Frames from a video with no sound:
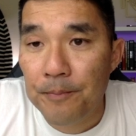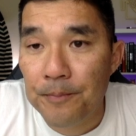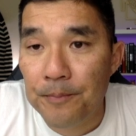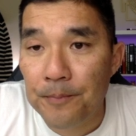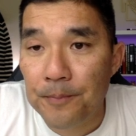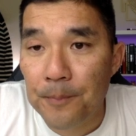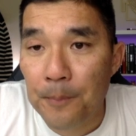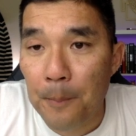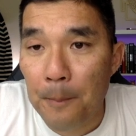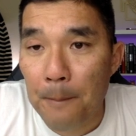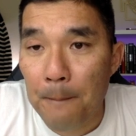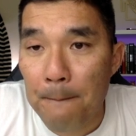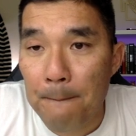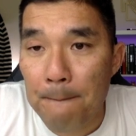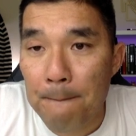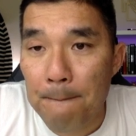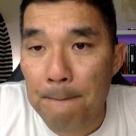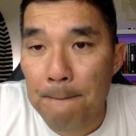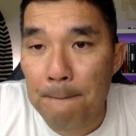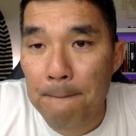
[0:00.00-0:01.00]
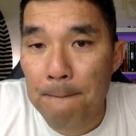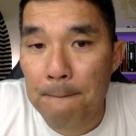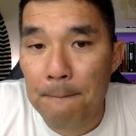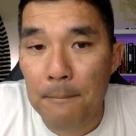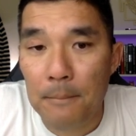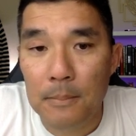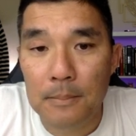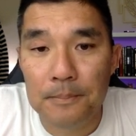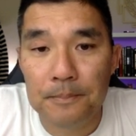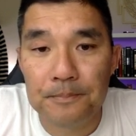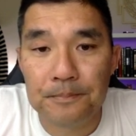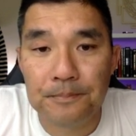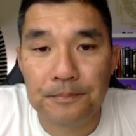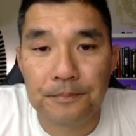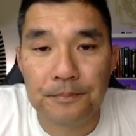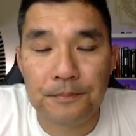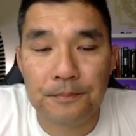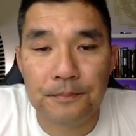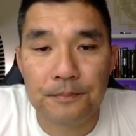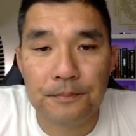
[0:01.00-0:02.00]

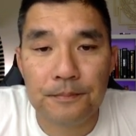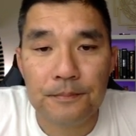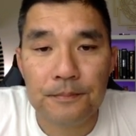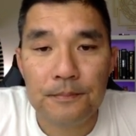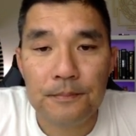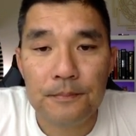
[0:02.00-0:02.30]
Nothing is said.